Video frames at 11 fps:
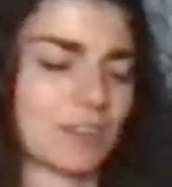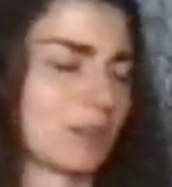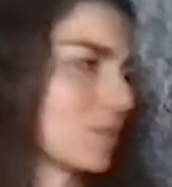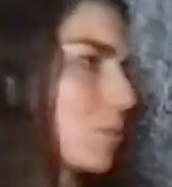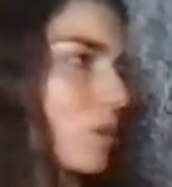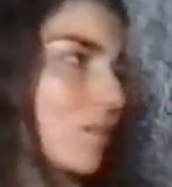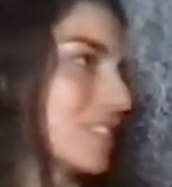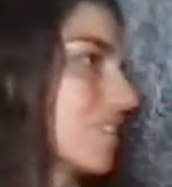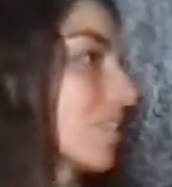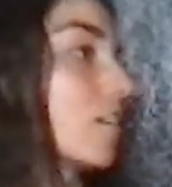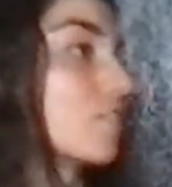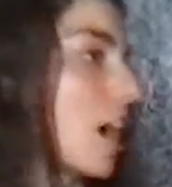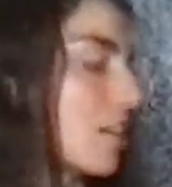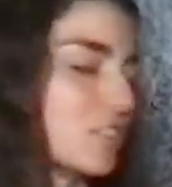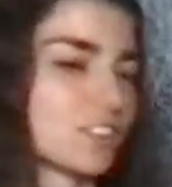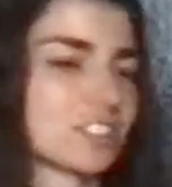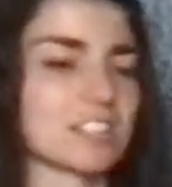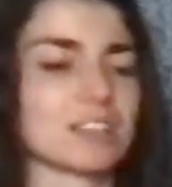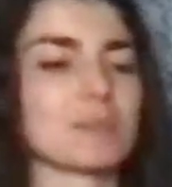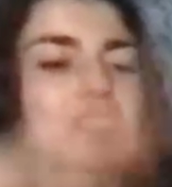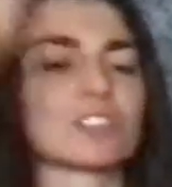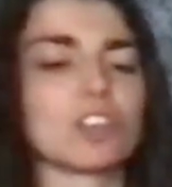someone who I haven't seen in like 5 years, and they
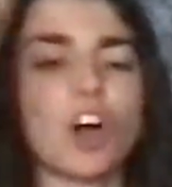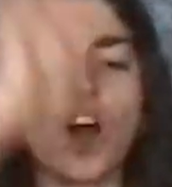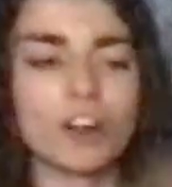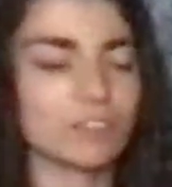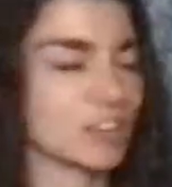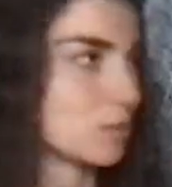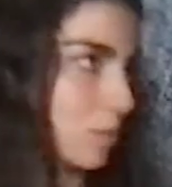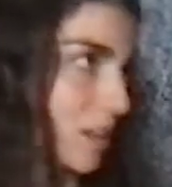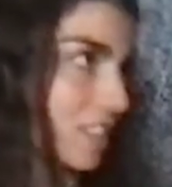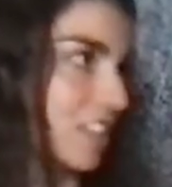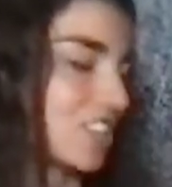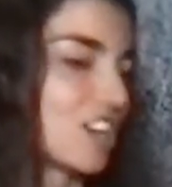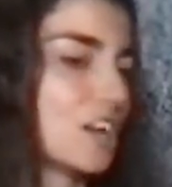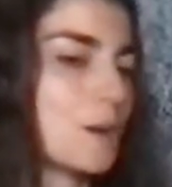sent me this long Facebook message